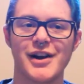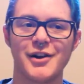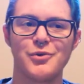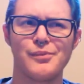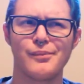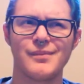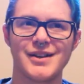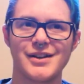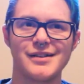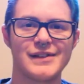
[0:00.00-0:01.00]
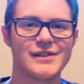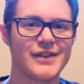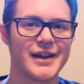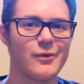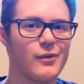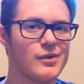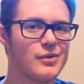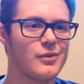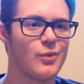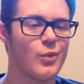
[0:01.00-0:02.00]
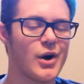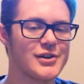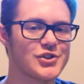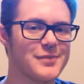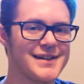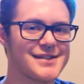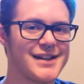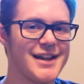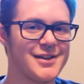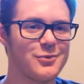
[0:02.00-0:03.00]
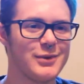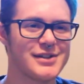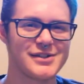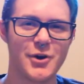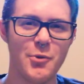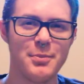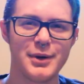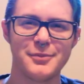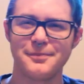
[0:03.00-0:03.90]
I don't like wash my snake with soap.